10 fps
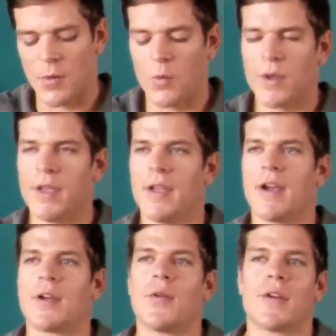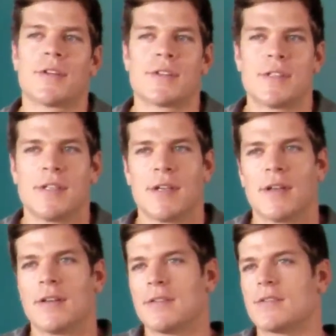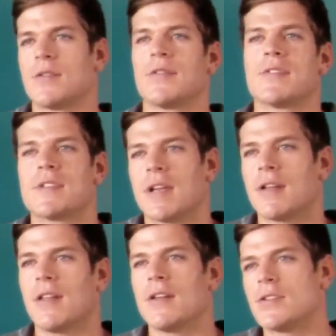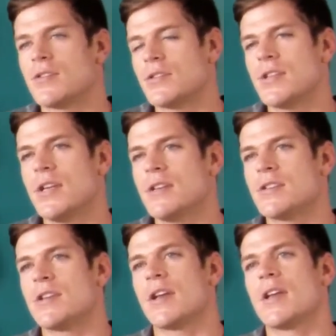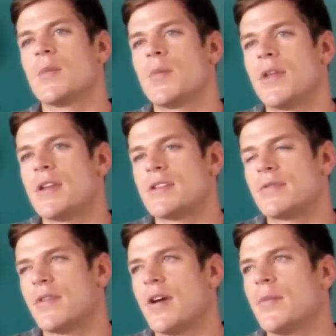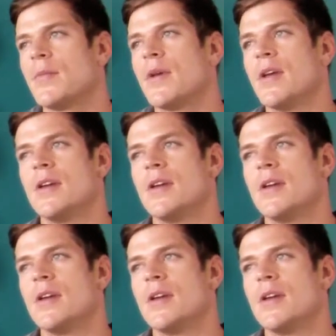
we are going to see a sort of a psychological change taking place from,